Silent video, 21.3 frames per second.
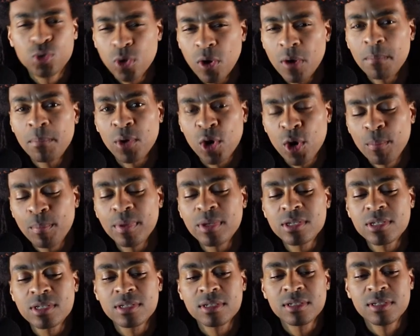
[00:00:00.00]

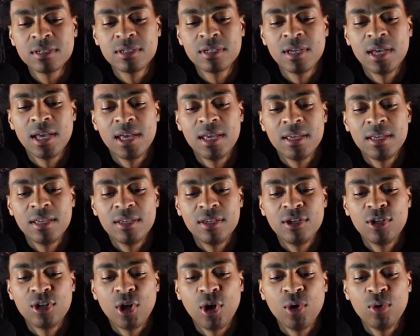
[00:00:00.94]
purpose,
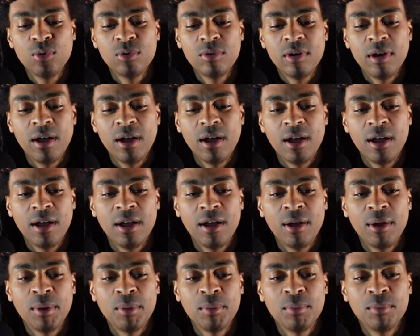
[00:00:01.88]
you
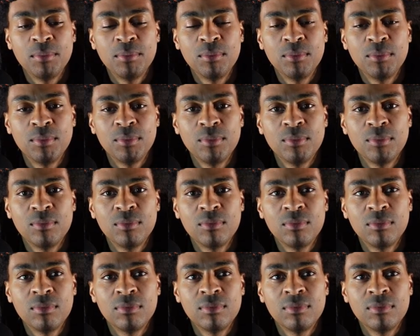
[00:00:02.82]
know,
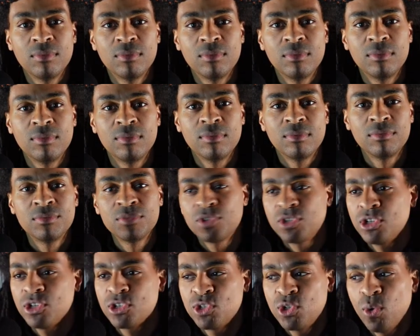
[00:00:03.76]

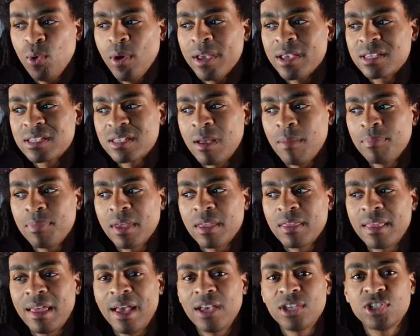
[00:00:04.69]
she's doing something
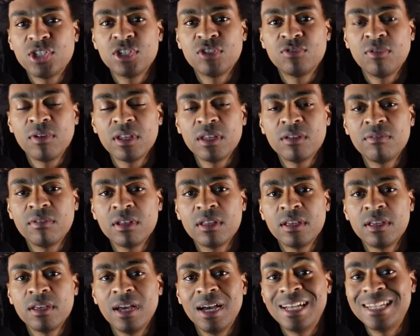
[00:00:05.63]
that she's really,
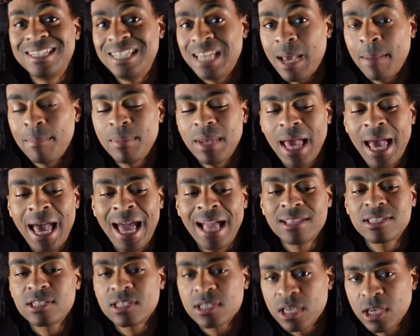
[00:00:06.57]
really adept
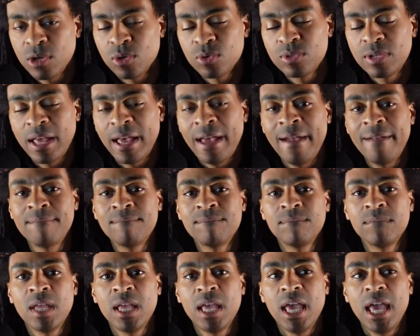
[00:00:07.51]
at, skilled at,
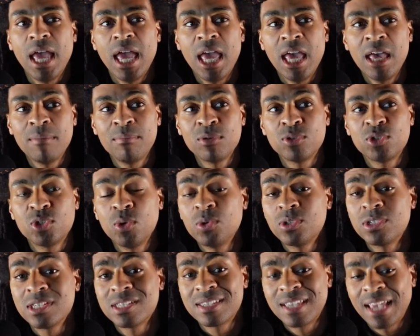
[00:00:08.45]
able to
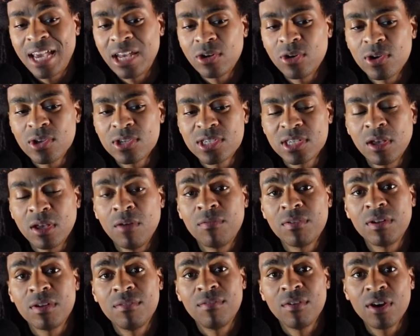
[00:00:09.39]
sustain herself
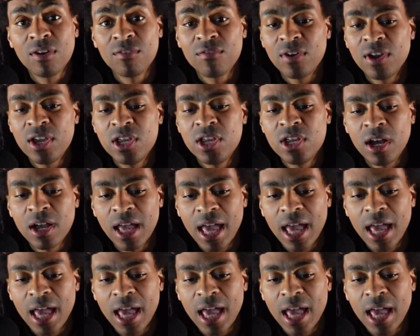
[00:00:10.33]
at a very, very young
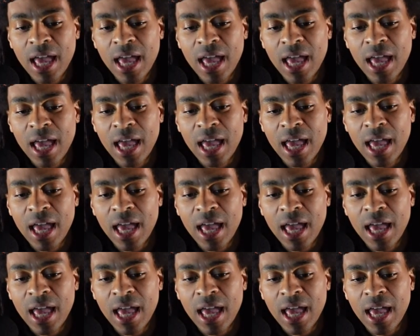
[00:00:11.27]
age
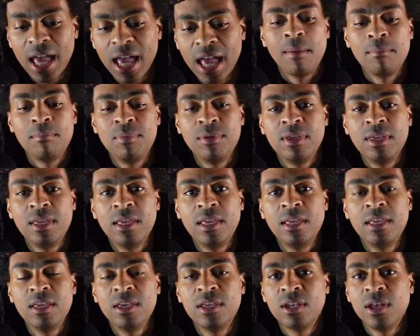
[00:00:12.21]
and
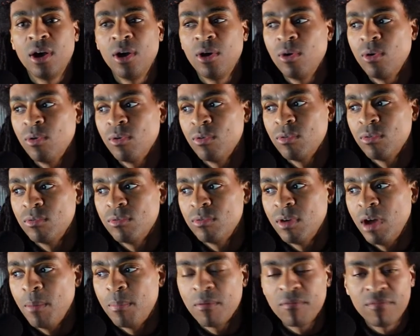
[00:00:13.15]
be, you know,
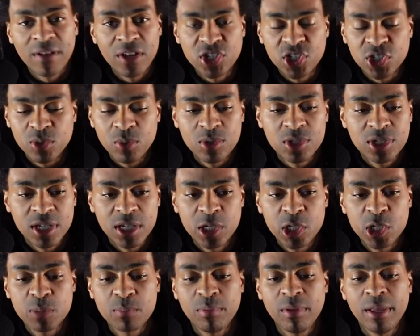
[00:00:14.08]
a professional
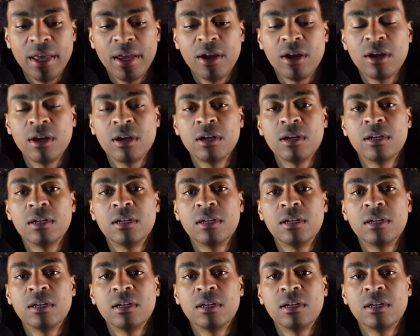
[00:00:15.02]
tennis player